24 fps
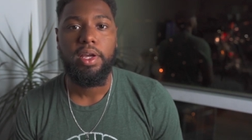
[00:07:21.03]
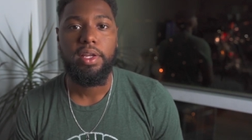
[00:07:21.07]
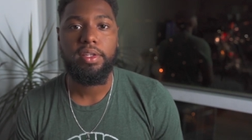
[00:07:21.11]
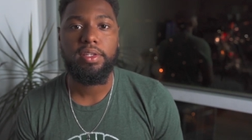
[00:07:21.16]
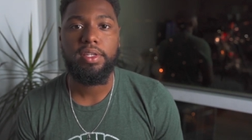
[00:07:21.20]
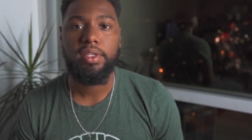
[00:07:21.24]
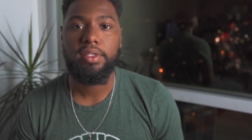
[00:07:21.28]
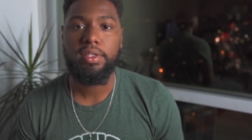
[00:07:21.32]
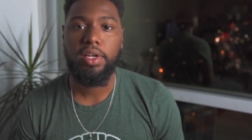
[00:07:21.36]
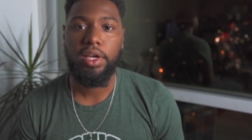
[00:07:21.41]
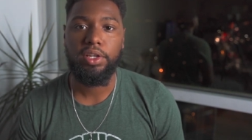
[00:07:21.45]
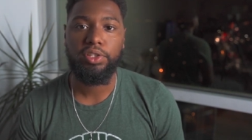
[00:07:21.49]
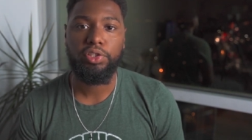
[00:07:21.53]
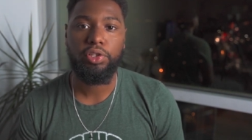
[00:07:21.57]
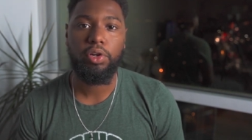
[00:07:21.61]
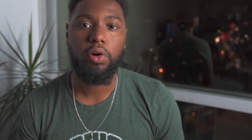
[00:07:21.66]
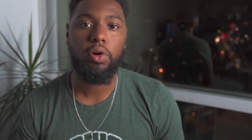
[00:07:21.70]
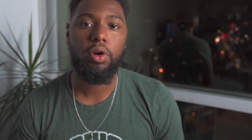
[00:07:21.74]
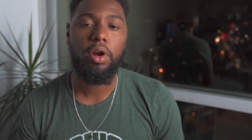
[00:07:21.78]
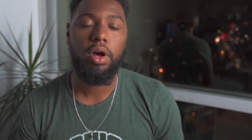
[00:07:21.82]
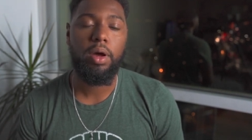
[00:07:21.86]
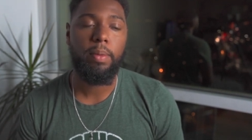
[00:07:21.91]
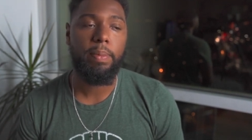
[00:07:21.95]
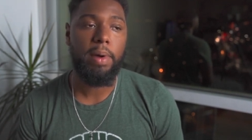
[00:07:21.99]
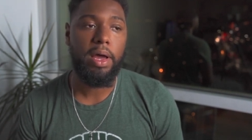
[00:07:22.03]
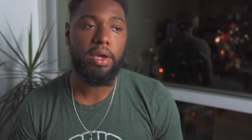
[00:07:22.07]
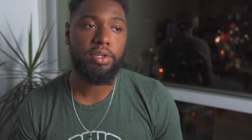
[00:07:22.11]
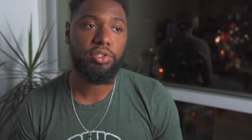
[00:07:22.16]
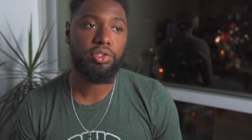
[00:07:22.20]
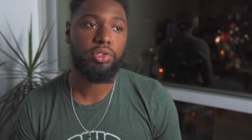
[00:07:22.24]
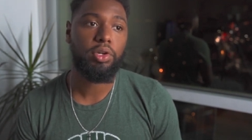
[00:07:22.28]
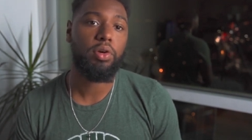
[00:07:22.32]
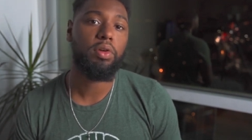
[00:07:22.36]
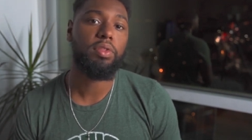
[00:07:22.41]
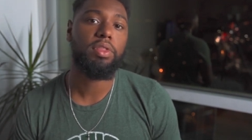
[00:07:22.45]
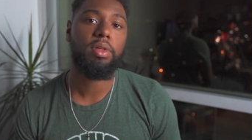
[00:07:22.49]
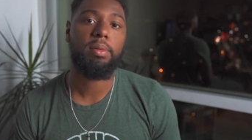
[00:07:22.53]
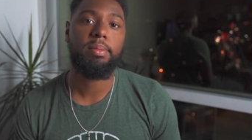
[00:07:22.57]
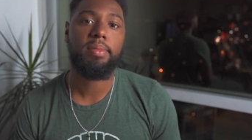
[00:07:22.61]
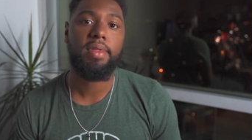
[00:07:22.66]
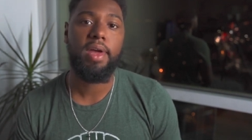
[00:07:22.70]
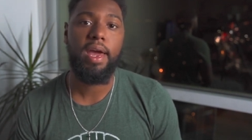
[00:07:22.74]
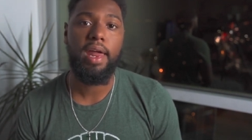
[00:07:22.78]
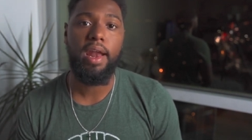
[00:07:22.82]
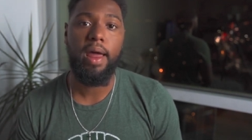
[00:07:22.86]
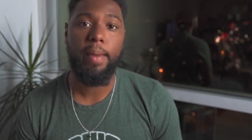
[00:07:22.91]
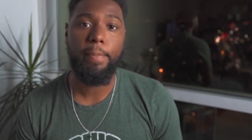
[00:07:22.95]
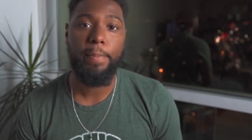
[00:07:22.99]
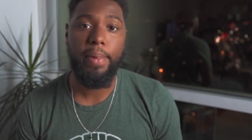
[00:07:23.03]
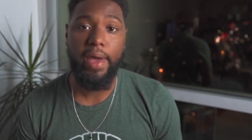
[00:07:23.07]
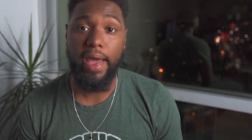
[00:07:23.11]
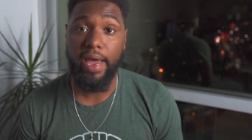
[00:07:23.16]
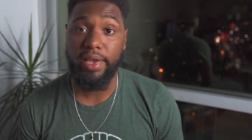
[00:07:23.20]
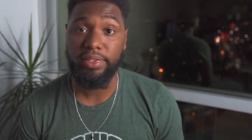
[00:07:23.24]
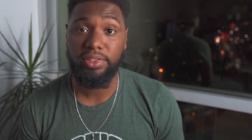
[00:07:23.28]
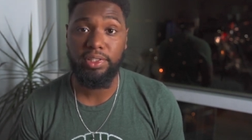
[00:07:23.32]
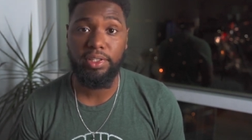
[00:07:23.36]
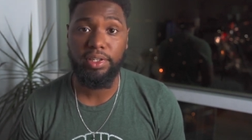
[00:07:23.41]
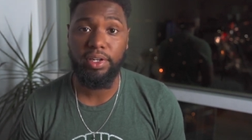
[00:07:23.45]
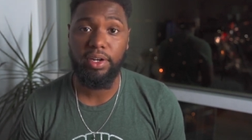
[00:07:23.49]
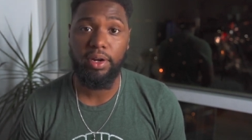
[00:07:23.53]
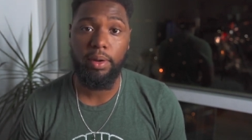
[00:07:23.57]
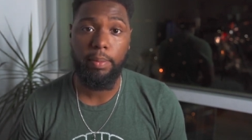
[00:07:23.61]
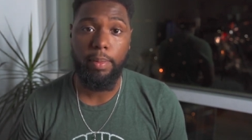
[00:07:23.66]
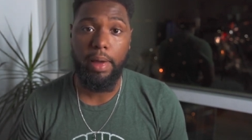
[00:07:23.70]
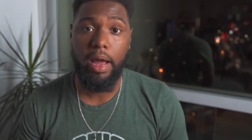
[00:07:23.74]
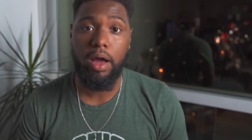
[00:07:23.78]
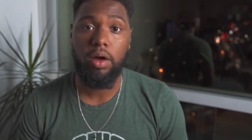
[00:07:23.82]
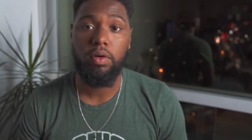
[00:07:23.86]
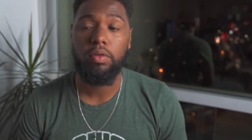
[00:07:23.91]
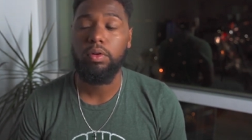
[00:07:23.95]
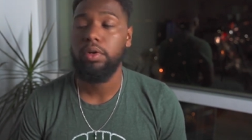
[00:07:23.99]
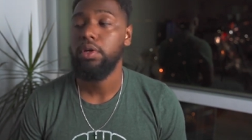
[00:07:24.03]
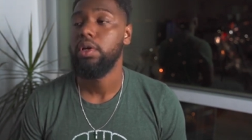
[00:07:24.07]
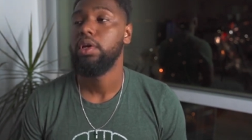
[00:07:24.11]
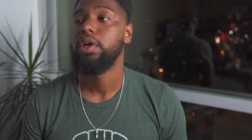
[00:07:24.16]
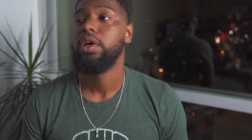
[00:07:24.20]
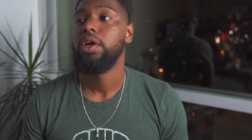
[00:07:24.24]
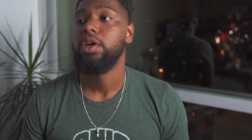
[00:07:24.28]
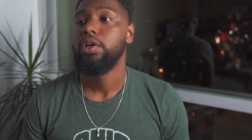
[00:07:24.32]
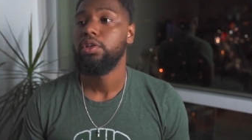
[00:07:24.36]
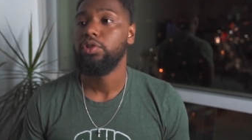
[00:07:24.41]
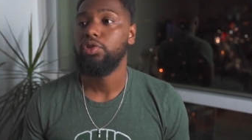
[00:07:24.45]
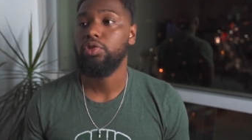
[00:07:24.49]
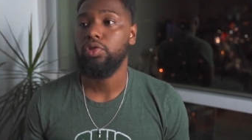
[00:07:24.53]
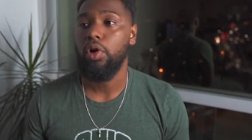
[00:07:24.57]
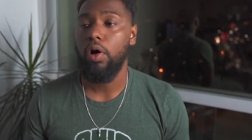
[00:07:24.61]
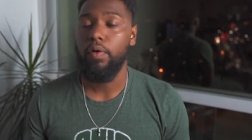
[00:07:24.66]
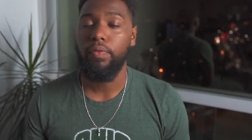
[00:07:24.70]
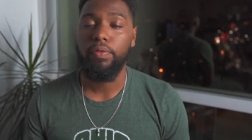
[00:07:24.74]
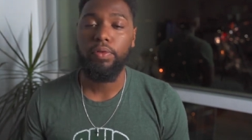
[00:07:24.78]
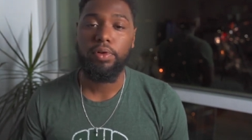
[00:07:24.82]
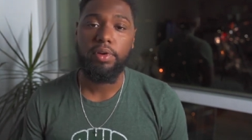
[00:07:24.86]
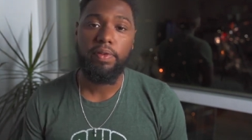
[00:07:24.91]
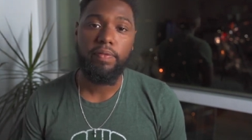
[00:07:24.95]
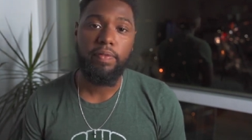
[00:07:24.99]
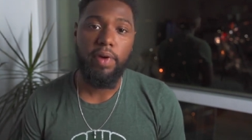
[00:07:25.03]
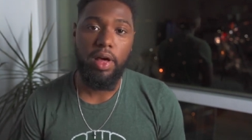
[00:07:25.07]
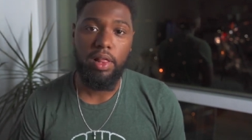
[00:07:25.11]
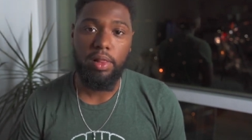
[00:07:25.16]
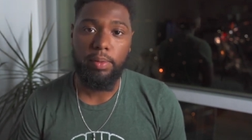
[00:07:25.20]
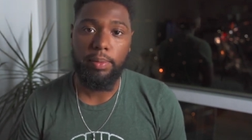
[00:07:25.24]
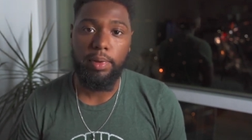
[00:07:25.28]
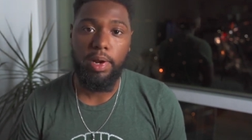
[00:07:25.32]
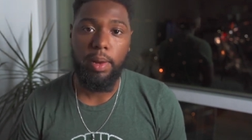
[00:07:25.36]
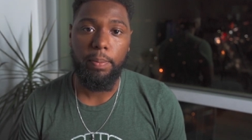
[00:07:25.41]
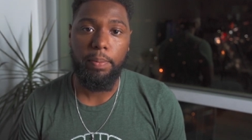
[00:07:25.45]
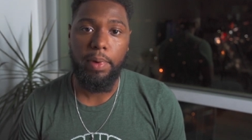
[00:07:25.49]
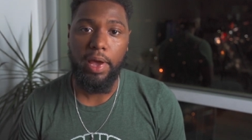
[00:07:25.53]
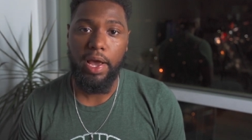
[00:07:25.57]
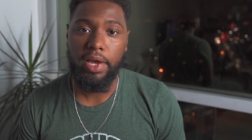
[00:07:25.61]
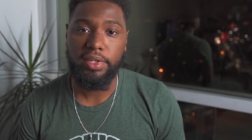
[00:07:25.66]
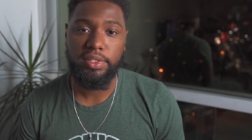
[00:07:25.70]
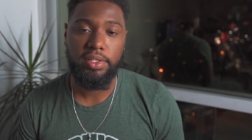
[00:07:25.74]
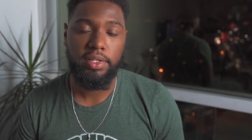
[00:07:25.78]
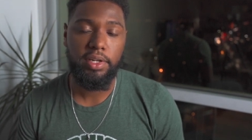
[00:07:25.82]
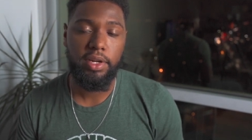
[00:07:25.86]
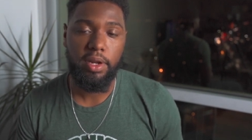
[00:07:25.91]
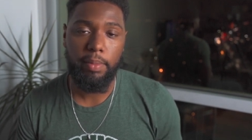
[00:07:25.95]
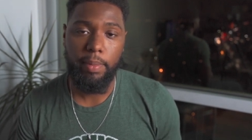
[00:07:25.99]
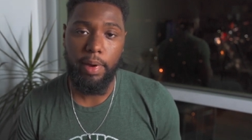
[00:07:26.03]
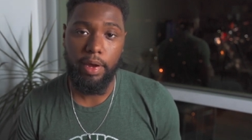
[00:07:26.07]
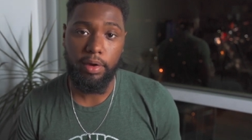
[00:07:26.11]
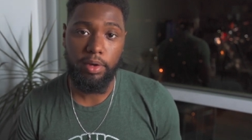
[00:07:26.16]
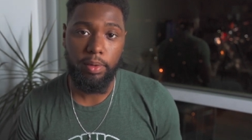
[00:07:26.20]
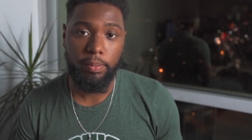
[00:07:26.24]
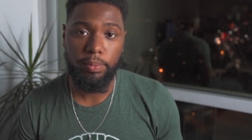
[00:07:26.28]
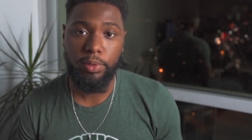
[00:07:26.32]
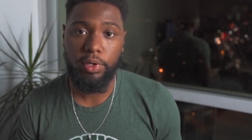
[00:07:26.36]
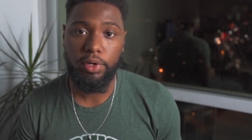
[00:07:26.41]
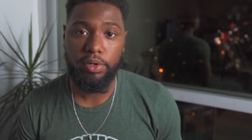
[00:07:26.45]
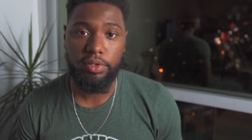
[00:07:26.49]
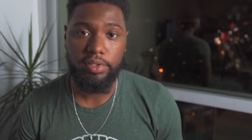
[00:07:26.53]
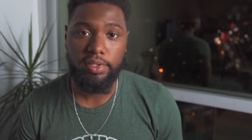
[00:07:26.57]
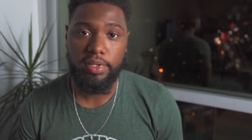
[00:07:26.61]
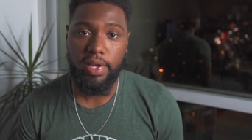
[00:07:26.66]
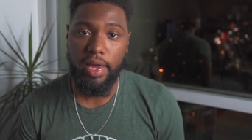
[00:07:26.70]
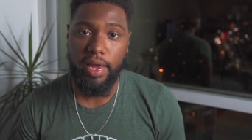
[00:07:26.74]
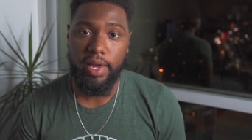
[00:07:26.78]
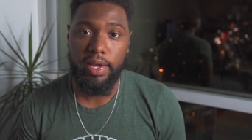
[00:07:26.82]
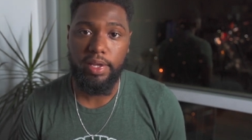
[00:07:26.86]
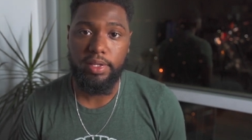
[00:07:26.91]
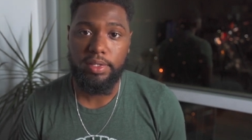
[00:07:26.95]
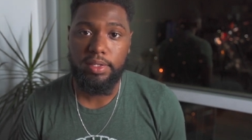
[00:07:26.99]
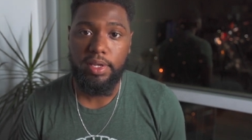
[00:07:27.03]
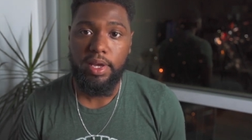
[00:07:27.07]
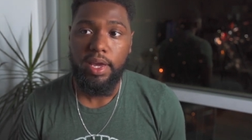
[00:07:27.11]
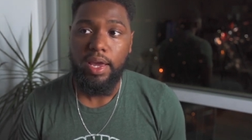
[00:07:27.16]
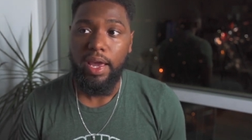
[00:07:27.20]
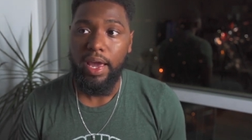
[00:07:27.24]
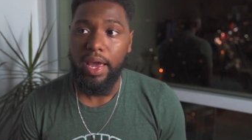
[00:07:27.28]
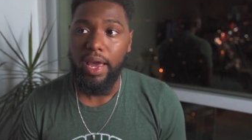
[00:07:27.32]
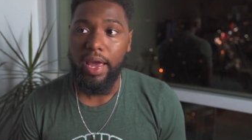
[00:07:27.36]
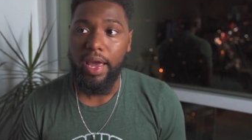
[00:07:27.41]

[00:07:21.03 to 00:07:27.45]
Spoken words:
And since I showed up, I showed them that I'm passionate about software development, I'm passionate about computer science,